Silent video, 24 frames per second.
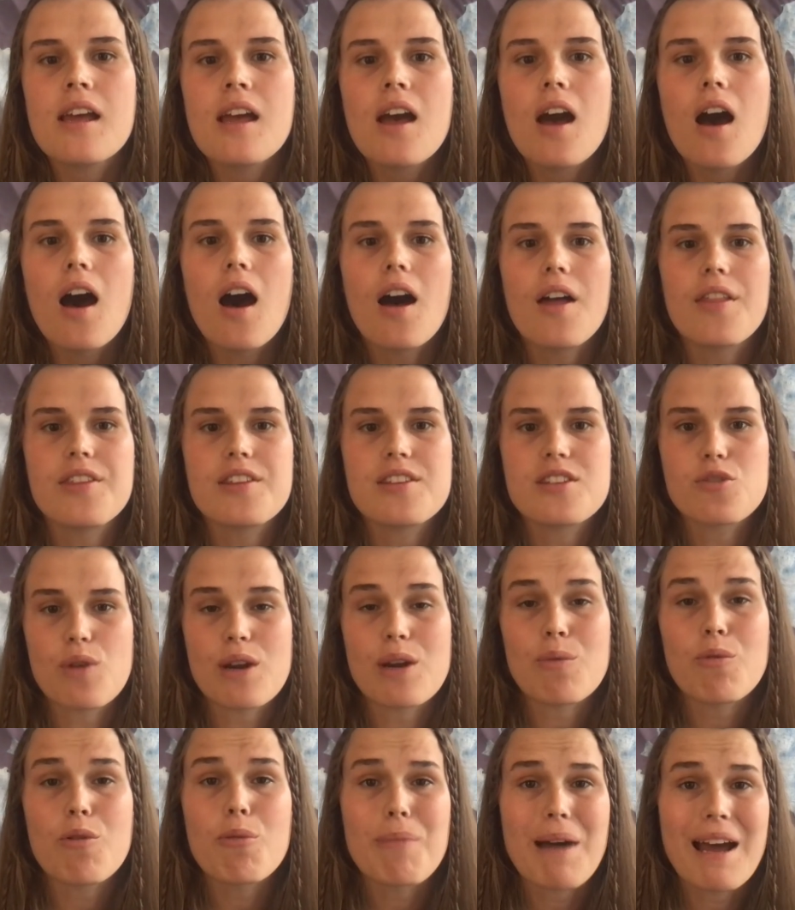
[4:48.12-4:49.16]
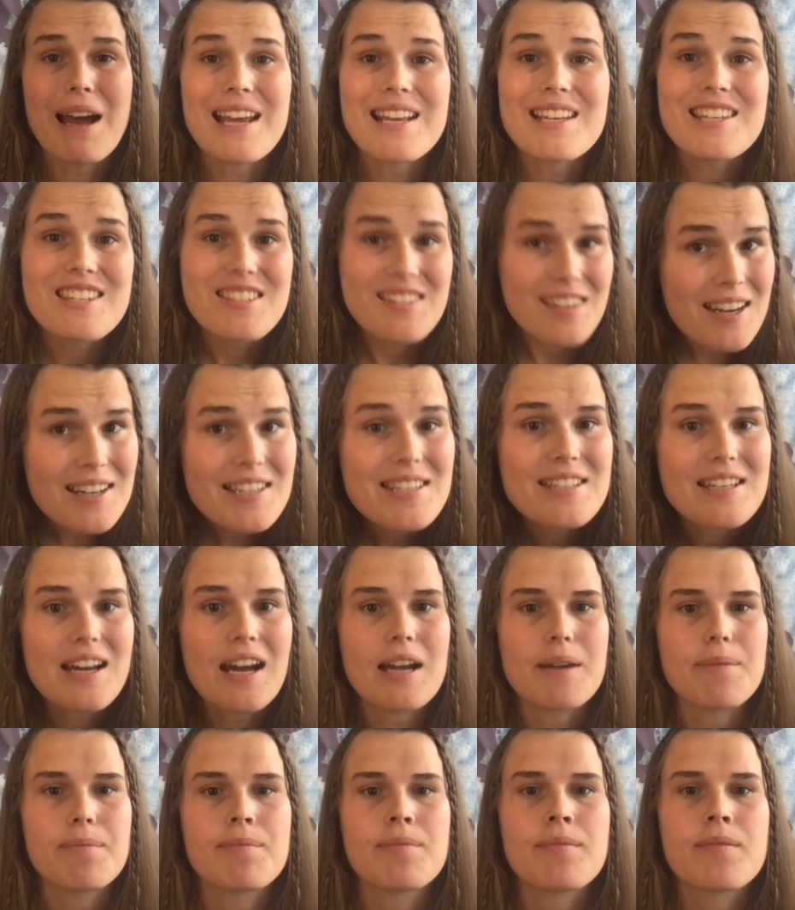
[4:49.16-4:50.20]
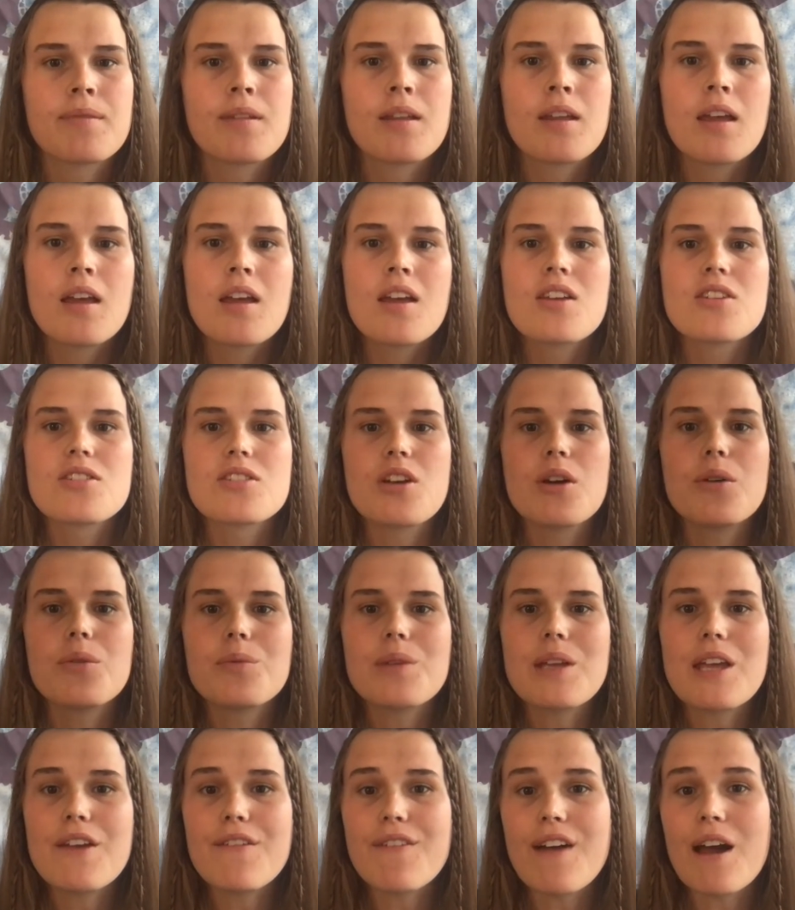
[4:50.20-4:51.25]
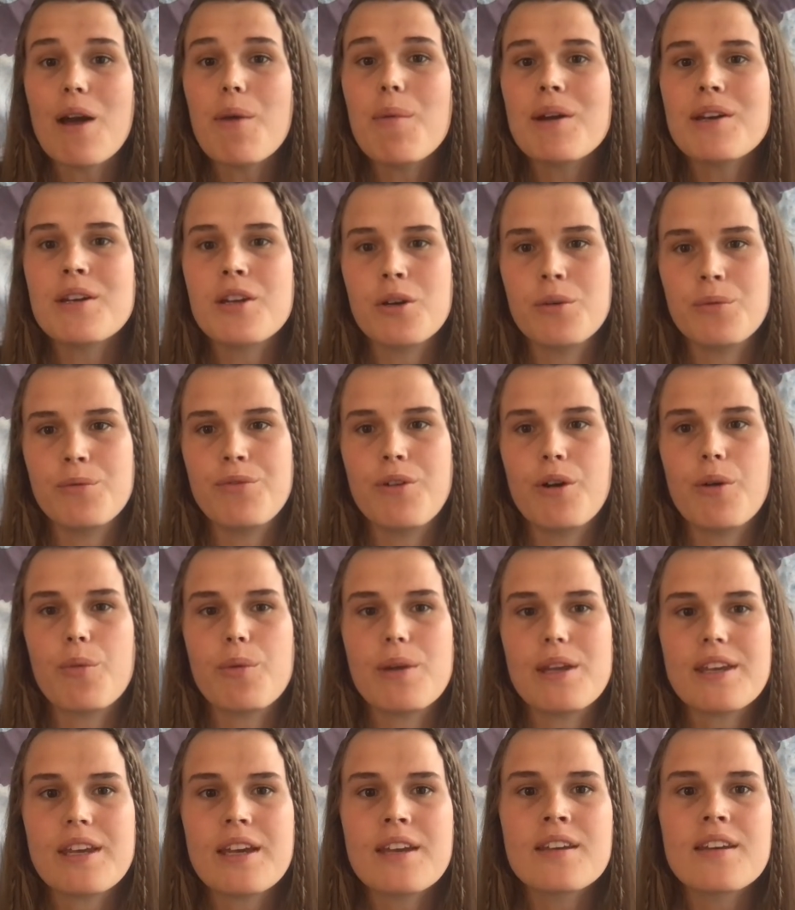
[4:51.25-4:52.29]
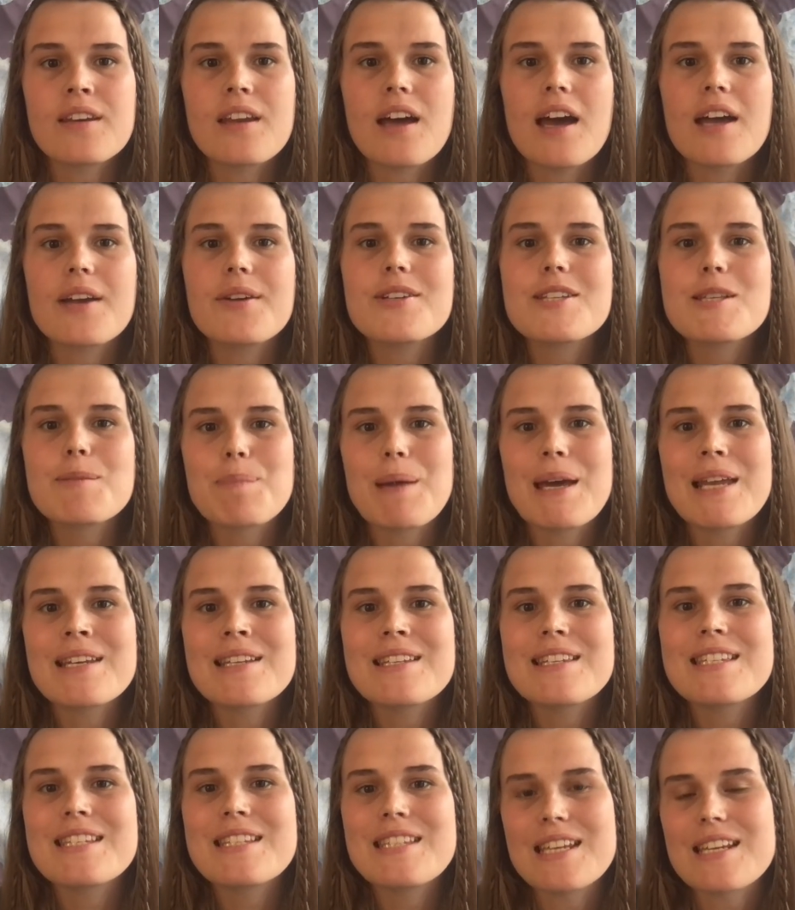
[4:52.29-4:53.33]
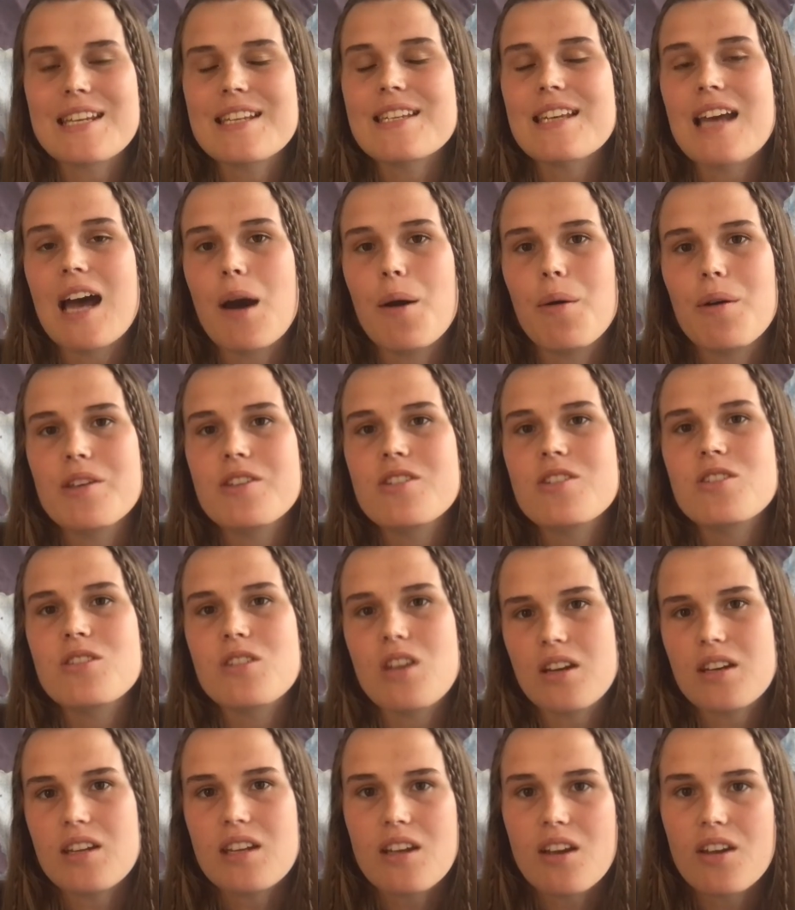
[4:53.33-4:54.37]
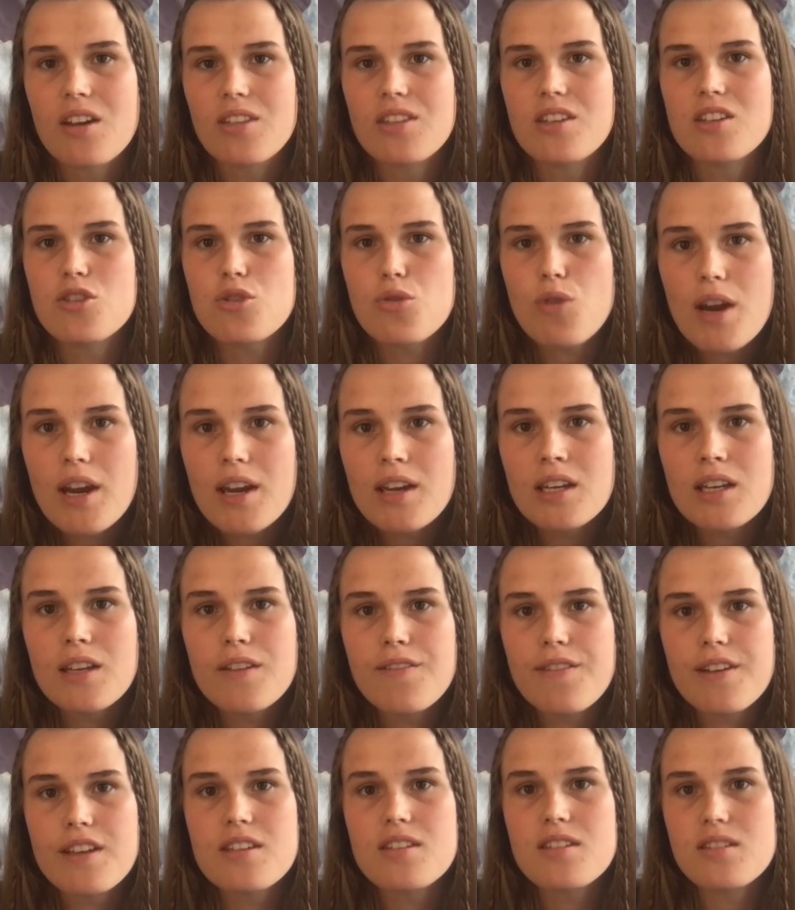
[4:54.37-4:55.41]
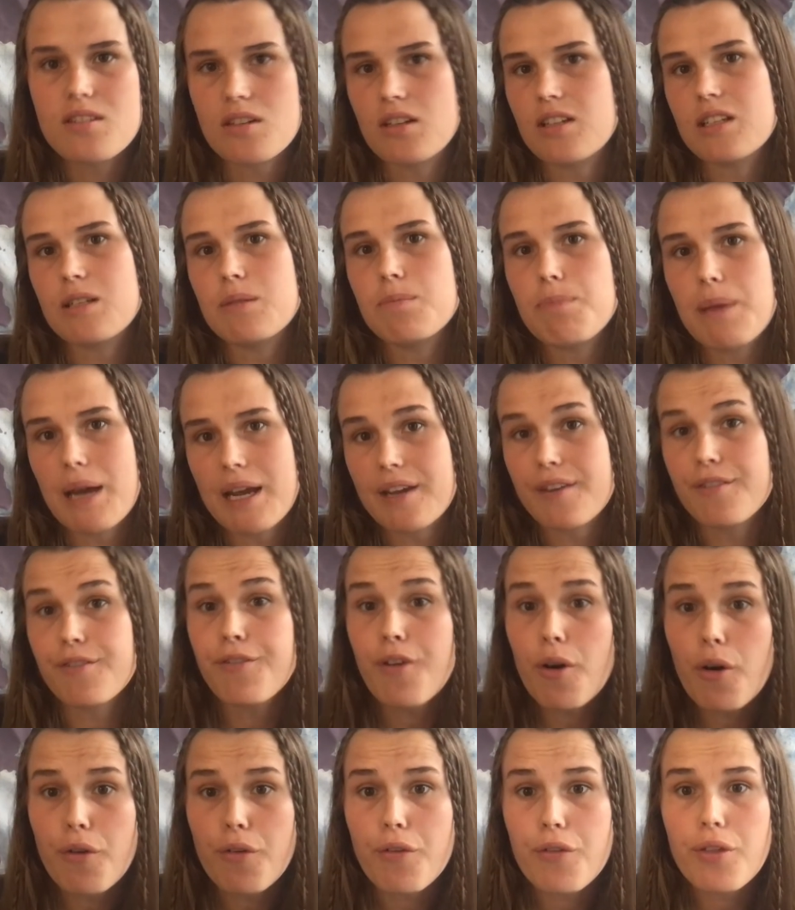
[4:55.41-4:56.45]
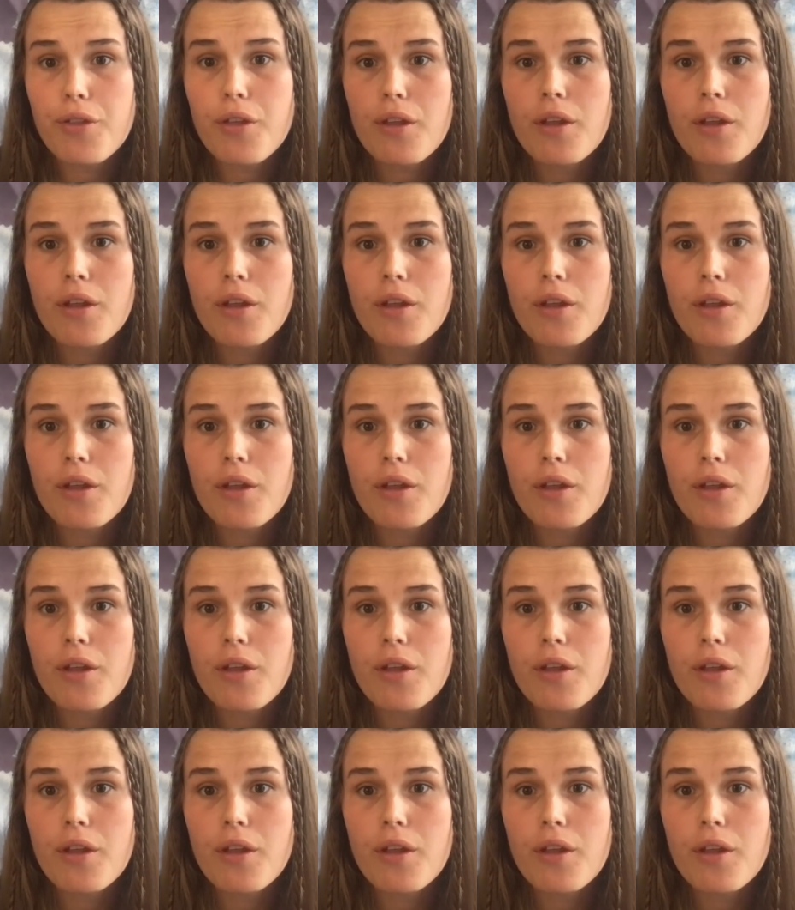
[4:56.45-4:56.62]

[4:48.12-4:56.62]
on the train were my study time. So if I went home for a weekend, I could spend 6 hours studying on the train if I studied back and forth.